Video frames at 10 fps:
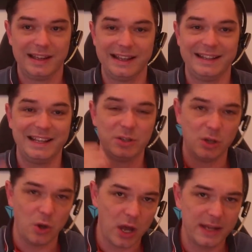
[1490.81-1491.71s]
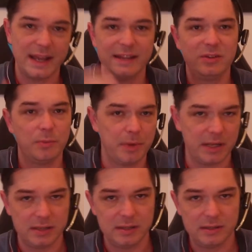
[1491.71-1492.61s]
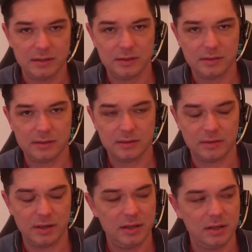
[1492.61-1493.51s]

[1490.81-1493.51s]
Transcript: And then you learn as you build, right?